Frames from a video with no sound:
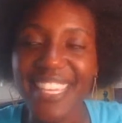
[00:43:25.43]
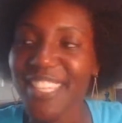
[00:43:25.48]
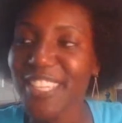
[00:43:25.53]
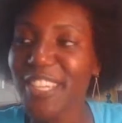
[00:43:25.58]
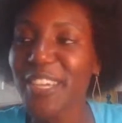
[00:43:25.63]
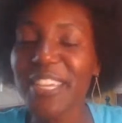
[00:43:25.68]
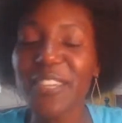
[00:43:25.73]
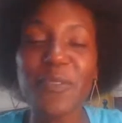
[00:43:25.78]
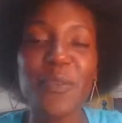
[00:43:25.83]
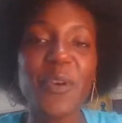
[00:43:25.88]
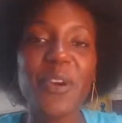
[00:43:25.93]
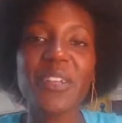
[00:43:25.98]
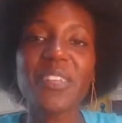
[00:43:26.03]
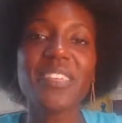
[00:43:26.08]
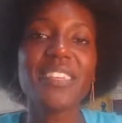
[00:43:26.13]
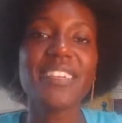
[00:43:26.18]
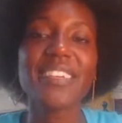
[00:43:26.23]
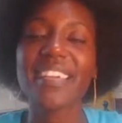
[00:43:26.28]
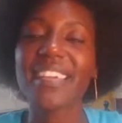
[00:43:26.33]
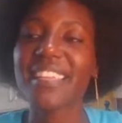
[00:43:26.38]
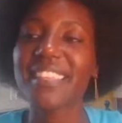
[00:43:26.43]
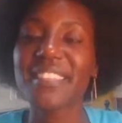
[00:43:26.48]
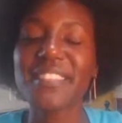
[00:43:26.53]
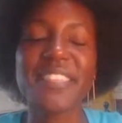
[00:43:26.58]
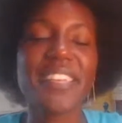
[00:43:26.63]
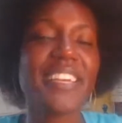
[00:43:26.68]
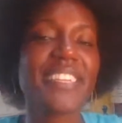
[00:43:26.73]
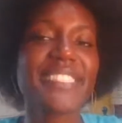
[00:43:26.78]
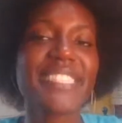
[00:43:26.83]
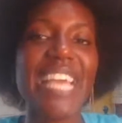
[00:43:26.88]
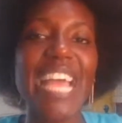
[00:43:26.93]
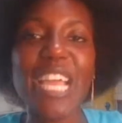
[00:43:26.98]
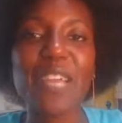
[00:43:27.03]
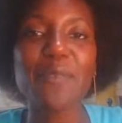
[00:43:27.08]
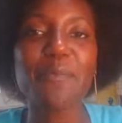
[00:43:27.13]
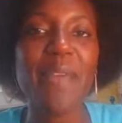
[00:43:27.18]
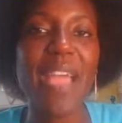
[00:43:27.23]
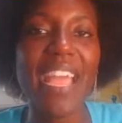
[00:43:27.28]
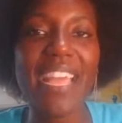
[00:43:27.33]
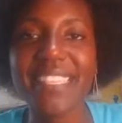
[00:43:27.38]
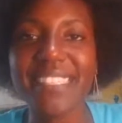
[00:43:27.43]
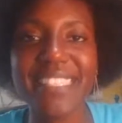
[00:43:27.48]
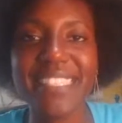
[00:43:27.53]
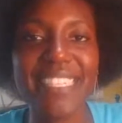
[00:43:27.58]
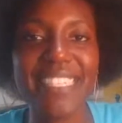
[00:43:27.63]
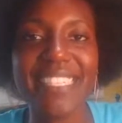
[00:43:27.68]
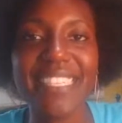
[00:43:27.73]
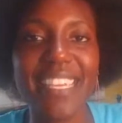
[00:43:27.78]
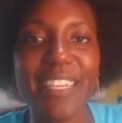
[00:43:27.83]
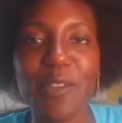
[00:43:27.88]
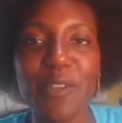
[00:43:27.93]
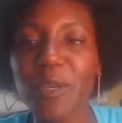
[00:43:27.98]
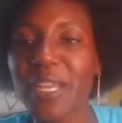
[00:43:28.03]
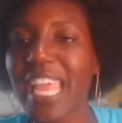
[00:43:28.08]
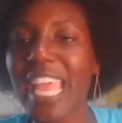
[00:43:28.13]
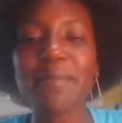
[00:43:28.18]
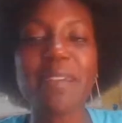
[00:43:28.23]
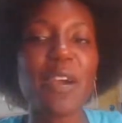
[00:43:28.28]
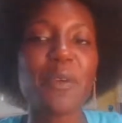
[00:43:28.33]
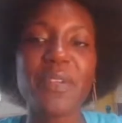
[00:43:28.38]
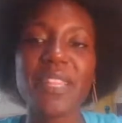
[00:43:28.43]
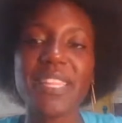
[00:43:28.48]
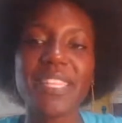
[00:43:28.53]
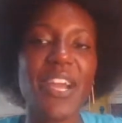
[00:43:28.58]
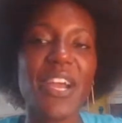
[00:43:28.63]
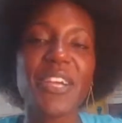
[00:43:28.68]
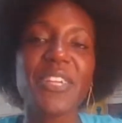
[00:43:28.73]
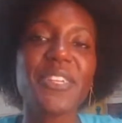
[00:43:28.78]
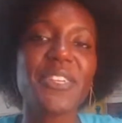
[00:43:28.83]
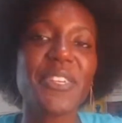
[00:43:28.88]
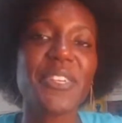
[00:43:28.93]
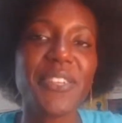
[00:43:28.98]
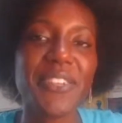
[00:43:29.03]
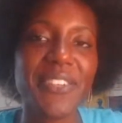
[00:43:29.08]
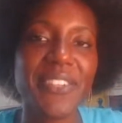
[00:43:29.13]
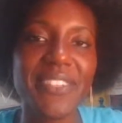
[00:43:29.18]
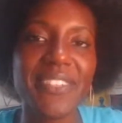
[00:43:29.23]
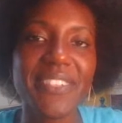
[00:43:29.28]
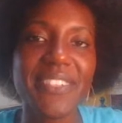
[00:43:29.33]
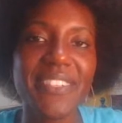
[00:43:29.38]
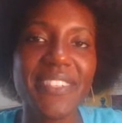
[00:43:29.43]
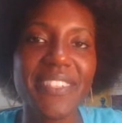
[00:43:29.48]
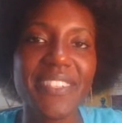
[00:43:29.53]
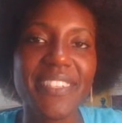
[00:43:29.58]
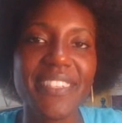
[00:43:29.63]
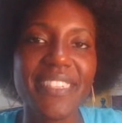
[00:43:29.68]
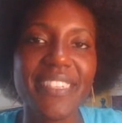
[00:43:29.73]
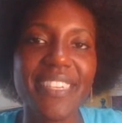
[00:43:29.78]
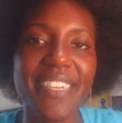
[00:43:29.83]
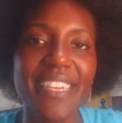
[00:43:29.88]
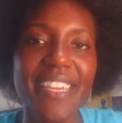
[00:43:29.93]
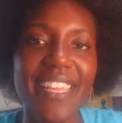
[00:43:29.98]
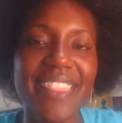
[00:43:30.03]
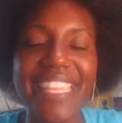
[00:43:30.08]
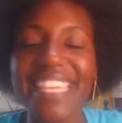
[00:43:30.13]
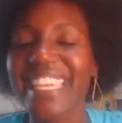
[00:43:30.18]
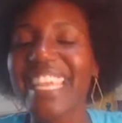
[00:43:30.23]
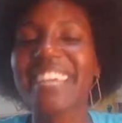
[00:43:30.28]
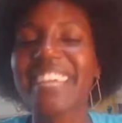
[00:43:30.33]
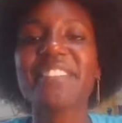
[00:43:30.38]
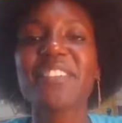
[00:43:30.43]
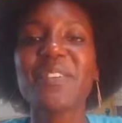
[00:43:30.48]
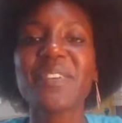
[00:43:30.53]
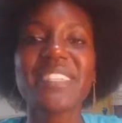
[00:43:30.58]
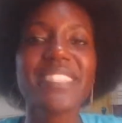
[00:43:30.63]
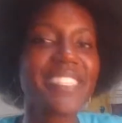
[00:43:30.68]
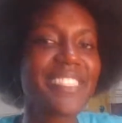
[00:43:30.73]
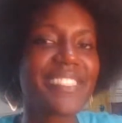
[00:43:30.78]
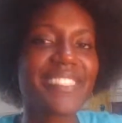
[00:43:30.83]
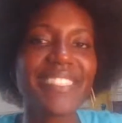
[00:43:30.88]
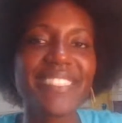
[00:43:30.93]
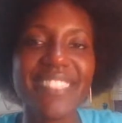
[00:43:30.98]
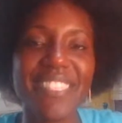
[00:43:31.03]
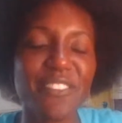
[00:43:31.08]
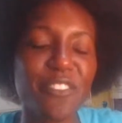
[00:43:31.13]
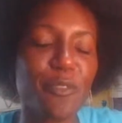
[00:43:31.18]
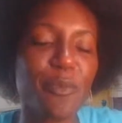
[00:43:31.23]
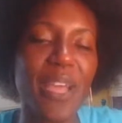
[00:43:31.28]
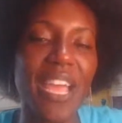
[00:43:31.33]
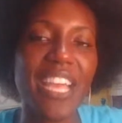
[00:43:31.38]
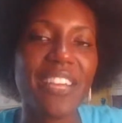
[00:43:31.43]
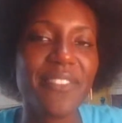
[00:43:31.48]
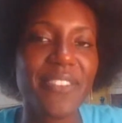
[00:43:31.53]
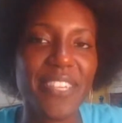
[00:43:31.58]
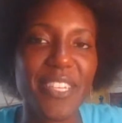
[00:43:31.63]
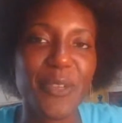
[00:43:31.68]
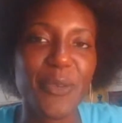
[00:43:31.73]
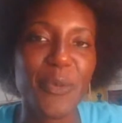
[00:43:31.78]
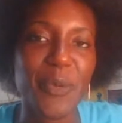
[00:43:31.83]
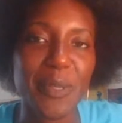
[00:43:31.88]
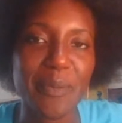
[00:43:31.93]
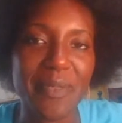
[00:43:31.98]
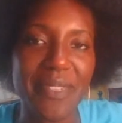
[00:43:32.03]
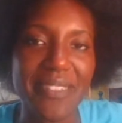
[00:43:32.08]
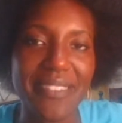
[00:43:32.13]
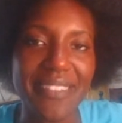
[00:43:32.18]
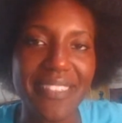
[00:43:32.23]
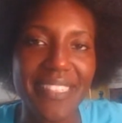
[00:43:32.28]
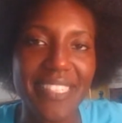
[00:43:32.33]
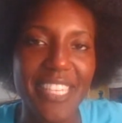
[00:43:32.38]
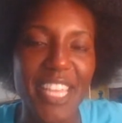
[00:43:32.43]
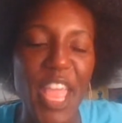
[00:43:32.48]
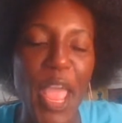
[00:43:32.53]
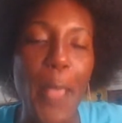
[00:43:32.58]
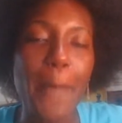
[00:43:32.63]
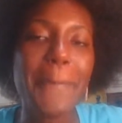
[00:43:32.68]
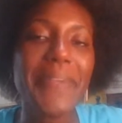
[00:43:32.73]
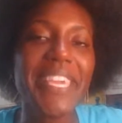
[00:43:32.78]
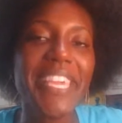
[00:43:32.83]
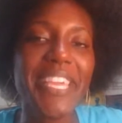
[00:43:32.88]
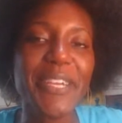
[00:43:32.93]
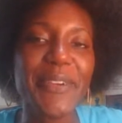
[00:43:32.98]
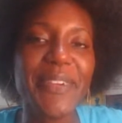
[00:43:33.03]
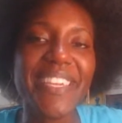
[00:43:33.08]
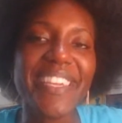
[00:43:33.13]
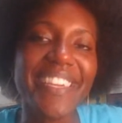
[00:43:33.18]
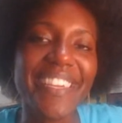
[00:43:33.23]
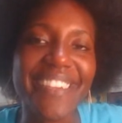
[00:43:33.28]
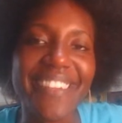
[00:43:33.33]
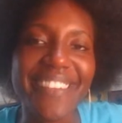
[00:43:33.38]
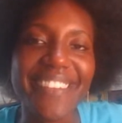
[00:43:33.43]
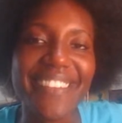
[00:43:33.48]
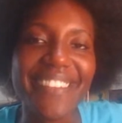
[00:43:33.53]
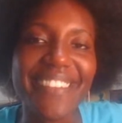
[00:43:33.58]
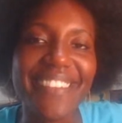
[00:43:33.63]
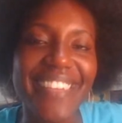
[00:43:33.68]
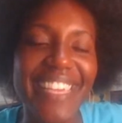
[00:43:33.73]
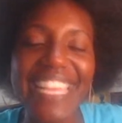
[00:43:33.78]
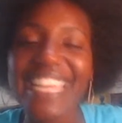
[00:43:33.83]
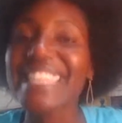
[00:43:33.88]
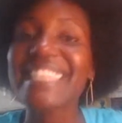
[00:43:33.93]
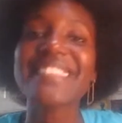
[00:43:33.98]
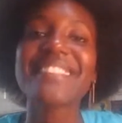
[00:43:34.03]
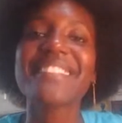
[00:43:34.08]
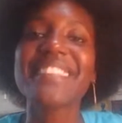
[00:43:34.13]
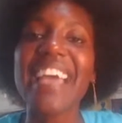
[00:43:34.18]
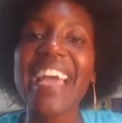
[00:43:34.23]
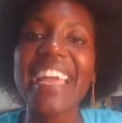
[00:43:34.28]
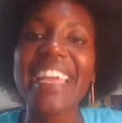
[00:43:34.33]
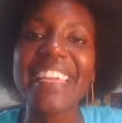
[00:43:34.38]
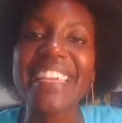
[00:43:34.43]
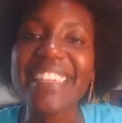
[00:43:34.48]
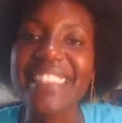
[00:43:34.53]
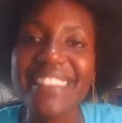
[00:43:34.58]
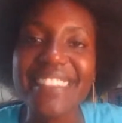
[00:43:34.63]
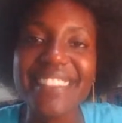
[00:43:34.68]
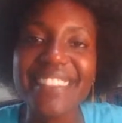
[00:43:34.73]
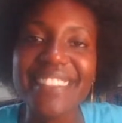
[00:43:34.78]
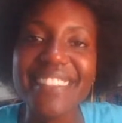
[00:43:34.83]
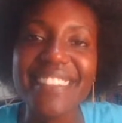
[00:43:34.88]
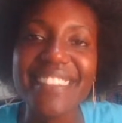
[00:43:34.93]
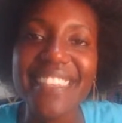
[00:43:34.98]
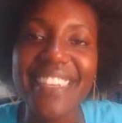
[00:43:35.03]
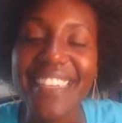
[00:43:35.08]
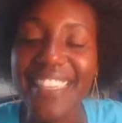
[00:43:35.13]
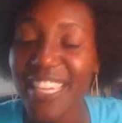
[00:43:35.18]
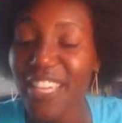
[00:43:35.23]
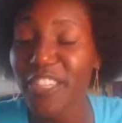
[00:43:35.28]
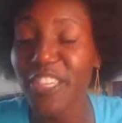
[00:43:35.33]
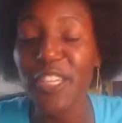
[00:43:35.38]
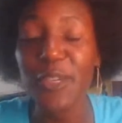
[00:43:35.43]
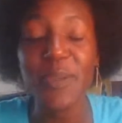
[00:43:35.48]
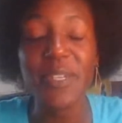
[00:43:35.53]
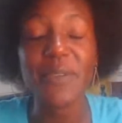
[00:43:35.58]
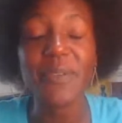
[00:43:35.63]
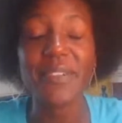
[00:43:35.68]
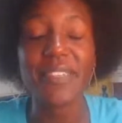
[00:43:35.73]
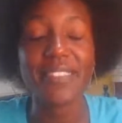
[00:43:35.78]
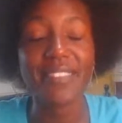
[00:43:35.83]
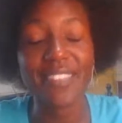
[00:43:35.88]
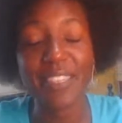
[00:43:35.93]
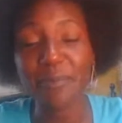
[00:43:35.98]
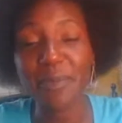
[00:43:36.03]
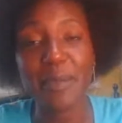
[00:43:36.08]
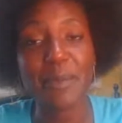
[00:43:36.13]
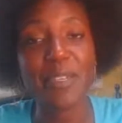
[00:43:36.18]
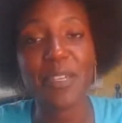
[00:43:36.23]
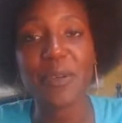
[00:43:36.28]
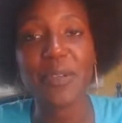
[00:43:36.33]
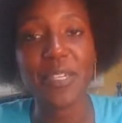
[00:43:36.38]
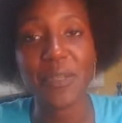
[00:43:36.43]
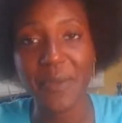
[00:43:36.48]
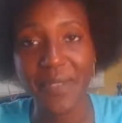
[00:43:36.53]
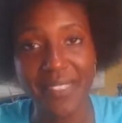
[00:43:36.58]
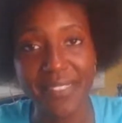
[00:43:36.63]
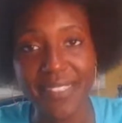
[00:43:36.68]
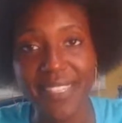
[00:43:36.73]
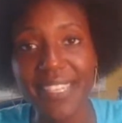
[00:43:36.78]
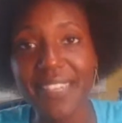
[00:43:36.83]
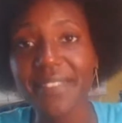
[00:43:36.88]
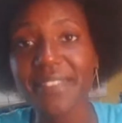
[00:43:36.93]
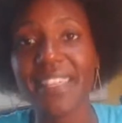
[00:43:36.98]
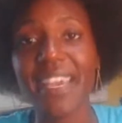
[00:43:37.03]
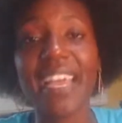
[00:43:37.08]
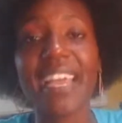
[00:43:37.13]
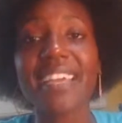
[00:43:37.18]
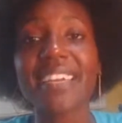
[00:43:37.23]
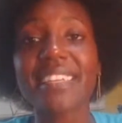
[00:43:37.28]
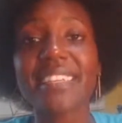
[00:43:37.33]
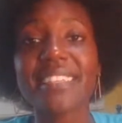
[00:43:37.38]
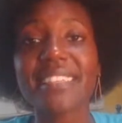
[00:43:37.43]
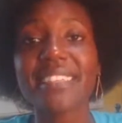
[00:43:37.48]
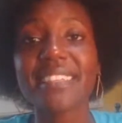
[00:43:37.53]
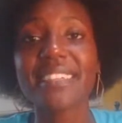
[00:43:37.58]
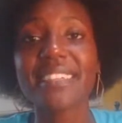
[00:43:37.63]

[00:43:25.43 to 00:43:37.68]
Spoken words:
You can look, a Time magazine came out with an article that everyone descended from an African woman. Period. It's science. Now, some people don't want to receive that,